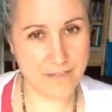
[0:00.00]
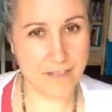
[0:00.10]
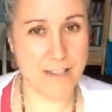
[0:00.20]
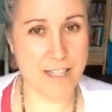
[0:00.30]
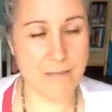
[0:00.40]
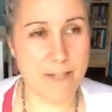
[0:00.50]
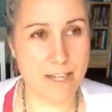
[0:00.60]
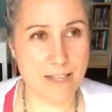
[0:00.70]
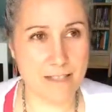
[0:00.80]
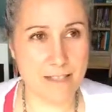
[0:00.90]
not with anybody
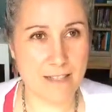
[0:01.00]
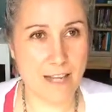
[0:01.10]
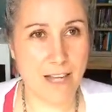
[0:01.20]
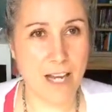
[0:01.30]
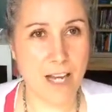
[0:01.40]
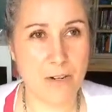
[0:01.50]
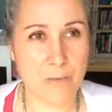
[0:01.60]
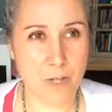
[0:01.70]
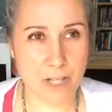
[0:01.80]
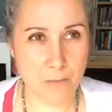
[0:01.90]
else, around
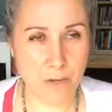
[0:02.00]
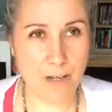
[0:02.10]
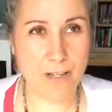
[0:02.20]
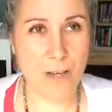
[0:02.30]
what you want,